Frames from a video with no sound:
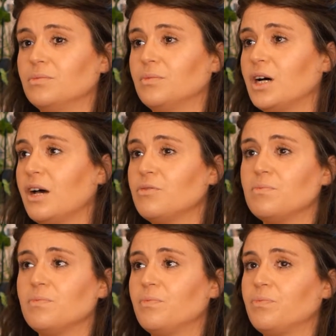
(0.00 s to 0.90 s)
I haven't
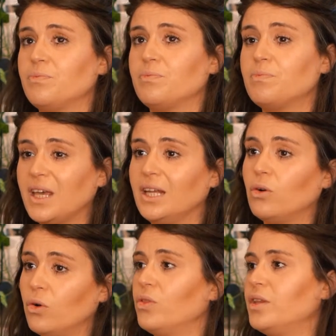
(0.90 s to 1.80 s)
been
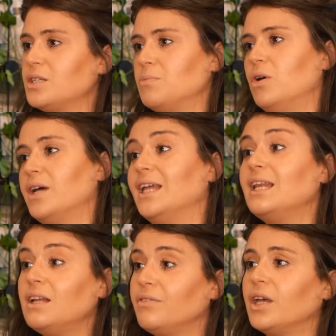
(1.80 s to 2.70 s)
on this market,
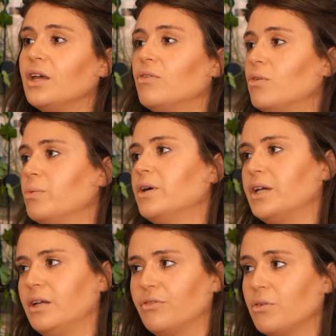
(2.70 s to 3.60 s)
living here or
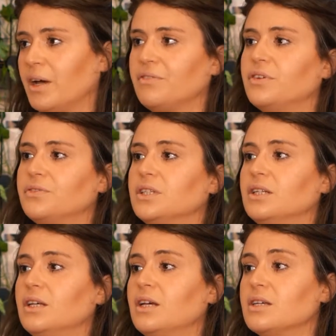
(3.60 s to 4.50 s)
working here for about
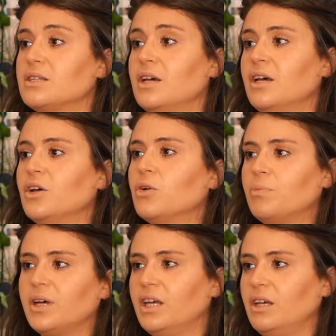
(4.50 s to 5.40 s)
15 years.
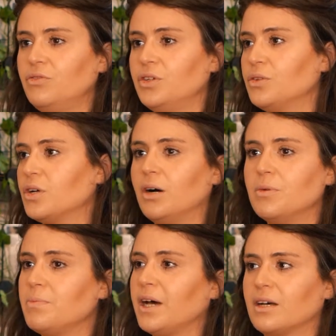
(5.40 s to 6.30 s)
But even
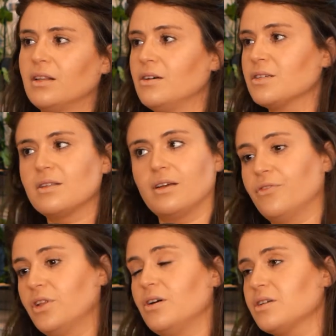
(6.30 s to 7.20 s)
coming back
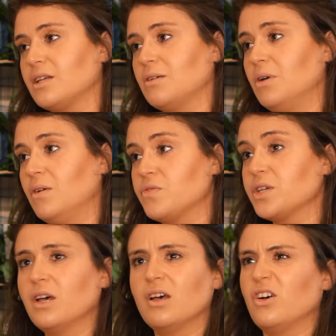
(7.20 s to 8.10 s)
for the last 8 months,
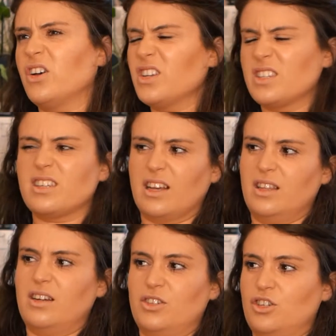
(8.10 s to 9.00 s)
I can stand
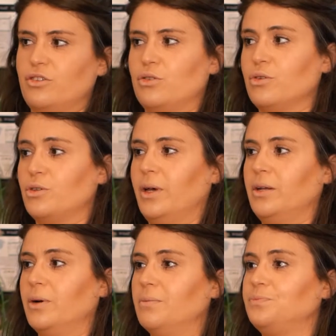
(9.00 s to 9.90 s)
there and just talk to
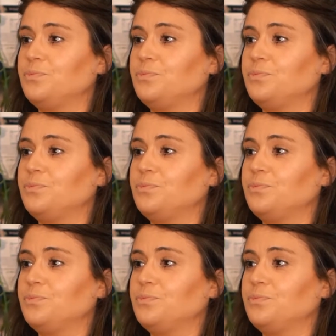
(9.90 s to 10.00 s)
anyone.